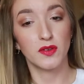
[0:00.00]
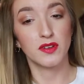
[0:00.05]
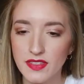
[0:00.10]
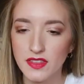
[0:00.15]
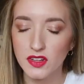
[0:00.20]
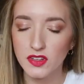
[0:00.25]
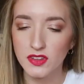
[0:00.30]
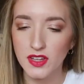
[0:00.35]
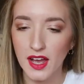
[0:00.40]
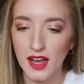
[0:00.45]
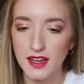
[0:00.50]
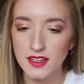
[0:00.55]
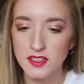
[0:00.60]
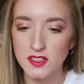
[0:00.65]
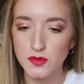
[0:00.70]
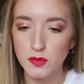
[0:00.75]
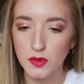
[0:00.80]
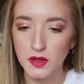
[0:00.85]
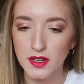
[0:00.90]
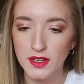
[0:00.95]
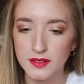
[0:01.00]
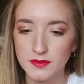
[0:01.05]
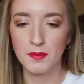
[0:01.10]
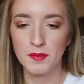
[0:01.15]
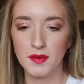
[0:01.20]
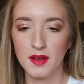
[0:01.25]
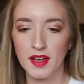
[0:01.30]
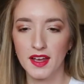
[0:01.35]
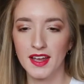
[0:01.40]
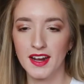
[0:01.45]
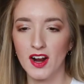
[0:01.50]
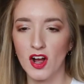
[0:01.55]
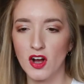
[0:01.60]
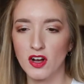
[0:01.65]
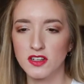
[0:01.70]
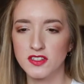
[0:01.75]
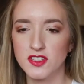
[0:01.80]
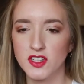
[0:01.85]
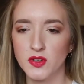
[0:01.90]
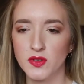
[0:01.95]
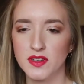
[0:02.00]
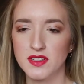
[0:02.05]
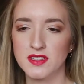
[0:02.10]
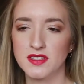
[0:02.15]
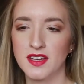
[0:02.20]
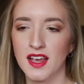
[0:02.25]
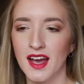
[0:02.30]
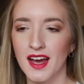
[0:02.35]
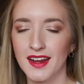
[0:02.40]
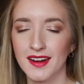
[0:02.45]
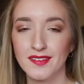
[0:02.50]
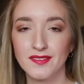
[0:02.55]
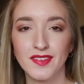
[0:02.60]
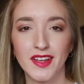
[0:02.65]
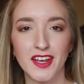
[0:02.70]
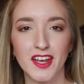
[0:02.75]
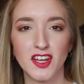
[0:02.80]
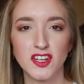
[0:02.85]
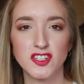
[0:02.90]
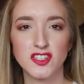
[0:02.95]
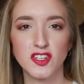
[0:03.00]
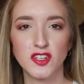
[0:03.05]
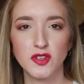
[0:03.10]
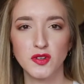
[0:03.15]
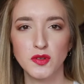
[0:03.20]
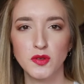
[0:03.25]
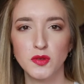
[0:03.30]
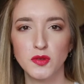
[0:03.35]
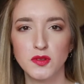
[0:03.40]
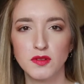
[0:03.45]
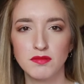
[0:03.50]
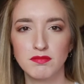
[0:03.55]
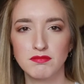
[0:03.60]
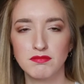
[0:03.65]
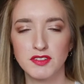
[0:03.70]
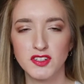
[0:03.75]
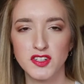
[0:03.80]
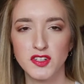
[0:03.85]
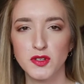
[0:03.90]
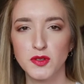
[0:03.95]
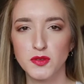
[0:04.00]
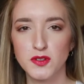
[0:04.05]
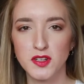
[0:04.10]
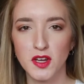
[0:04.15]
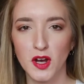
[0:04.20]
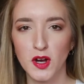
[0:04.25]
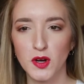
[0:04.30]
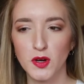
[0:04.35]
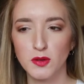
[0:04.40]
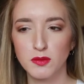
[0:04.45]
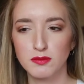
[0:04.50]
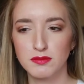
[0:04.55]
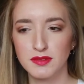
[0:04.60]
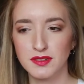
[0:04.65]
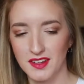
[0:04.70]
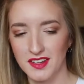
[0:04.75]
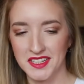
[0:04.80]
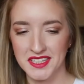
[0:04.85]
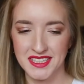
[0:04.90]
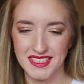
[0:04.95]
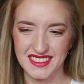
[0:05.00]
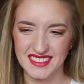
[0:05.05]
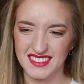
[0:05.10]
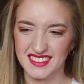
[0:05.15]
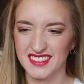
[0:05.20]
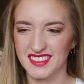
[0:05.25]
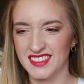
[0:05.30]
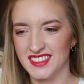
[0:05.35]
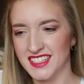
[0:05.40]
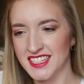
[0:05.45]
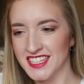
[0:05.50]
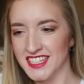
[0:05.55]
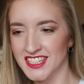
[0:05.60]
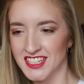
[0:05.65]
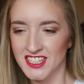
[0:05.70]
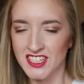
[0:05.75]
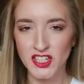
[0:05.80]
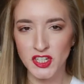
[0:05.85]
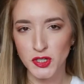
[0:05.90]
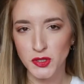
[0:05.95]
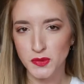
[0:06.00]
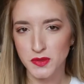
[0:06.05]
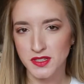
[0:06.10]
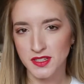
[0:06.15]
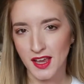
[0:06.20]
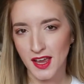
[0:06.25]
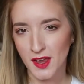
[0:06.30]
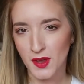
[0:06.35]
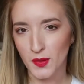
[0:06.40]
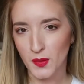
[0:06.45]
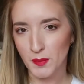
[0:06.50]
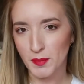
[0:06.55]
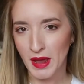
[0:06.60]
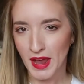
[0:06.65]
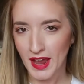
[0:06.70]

And the last one, it also is kind of like a two-tone, two-scale